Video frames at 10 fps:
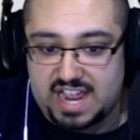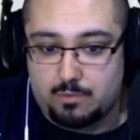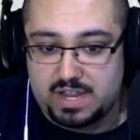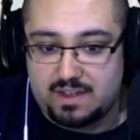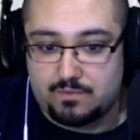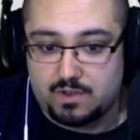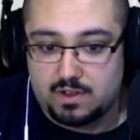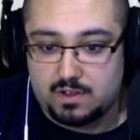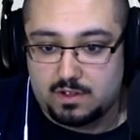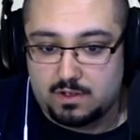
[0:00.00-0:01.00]
now, we have...
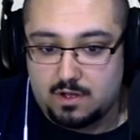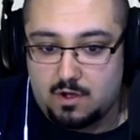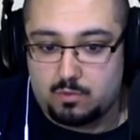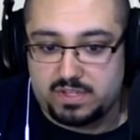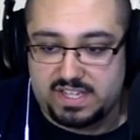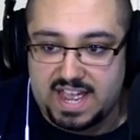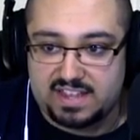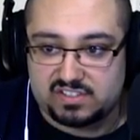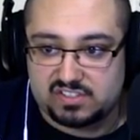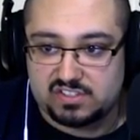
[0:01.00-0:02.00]
Oh,
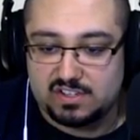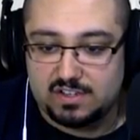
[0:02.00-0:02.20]
yes!